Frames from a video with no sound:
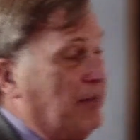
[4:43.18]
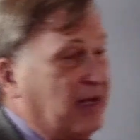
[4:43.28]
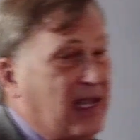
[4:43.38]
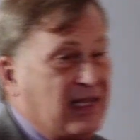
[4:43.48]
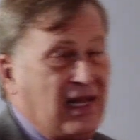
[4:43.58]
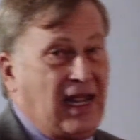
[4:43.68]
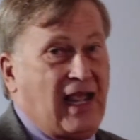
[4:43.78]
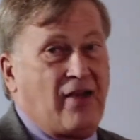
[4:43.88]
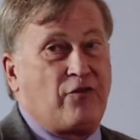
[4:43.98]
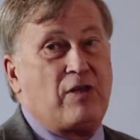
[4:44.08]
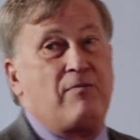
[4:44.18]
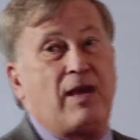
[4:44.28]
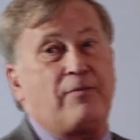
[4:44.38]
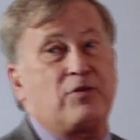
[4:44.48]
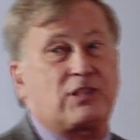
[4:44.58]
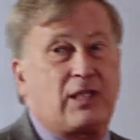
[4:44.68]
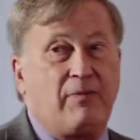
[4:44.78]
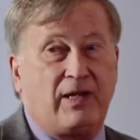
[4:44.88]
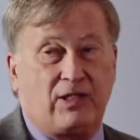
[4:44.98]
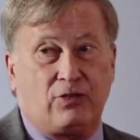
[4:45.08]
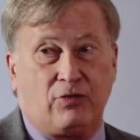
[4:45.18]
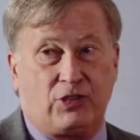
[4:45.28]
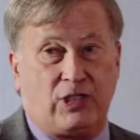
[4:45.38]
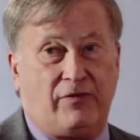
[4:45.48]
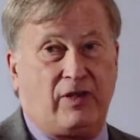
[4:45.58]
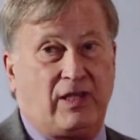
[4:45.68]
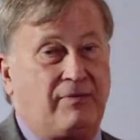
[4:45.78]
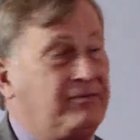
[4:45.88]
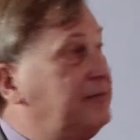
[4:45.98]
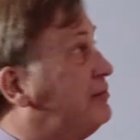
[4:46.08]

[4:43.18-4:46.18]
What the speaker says: but again, that every member is committed to achieving them.